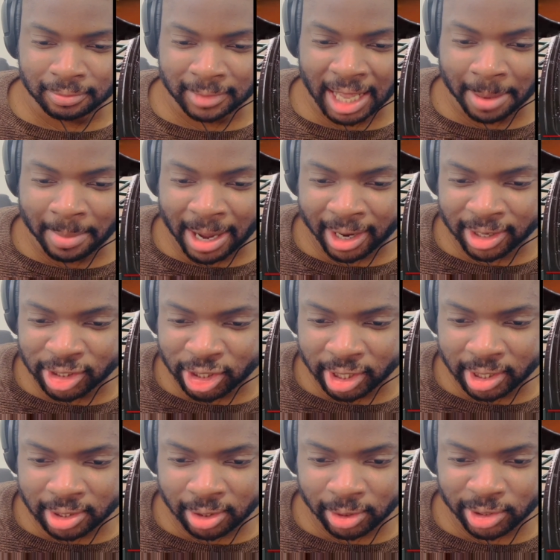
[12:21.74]
That mac and
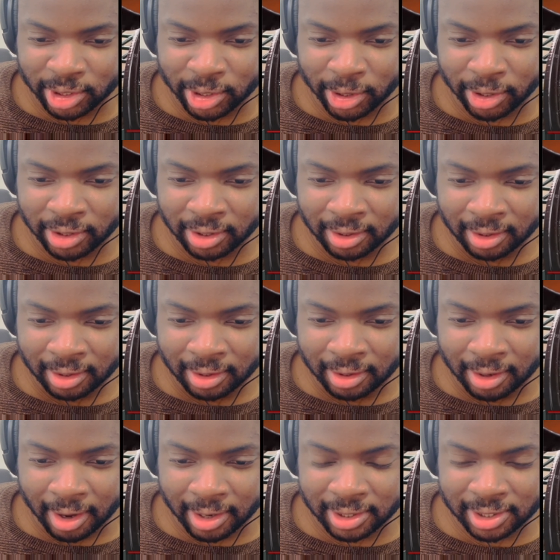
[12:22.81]
cheese looks good.
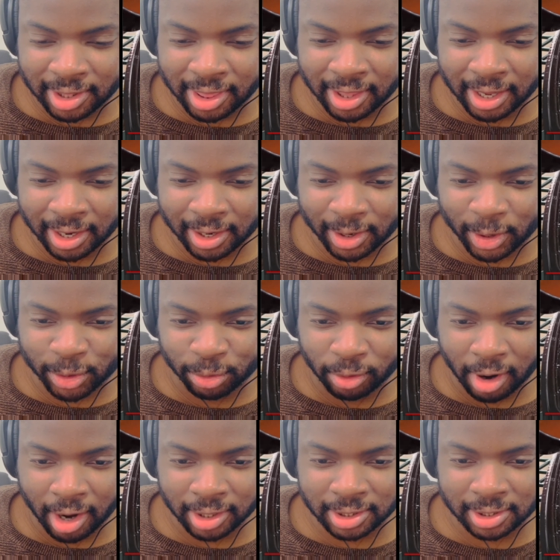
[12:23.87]
Nice thick
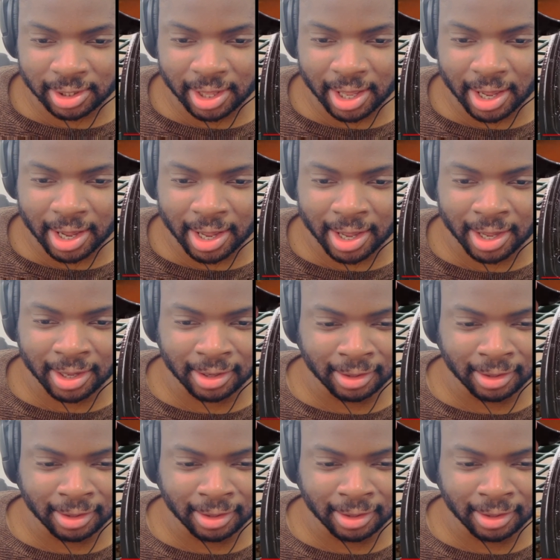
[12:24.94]
crust there.